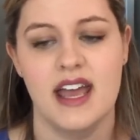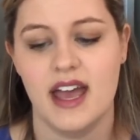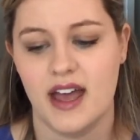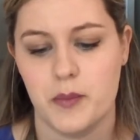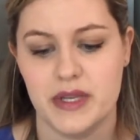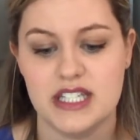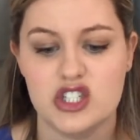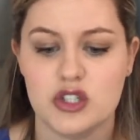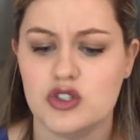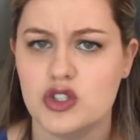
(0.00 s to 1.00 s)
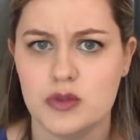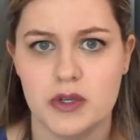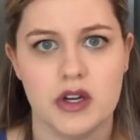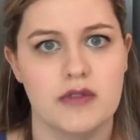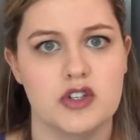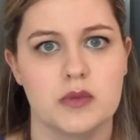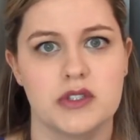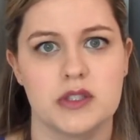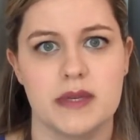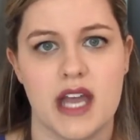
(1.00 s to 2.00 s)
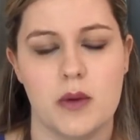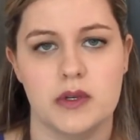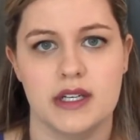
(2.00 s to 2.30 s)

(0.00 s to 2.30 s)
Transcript: but still super comfortable to be able to